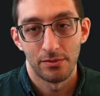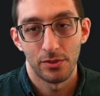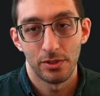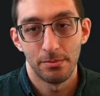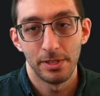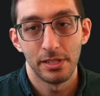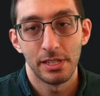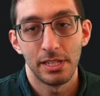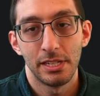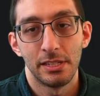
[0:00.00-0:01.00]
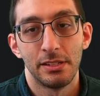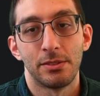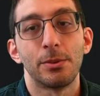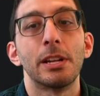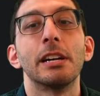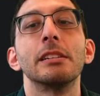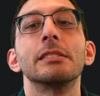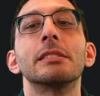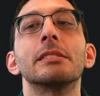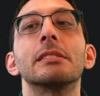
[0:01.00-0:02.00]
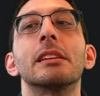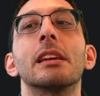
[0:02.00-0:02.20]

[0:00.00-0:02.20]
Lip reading: For abilities, what else?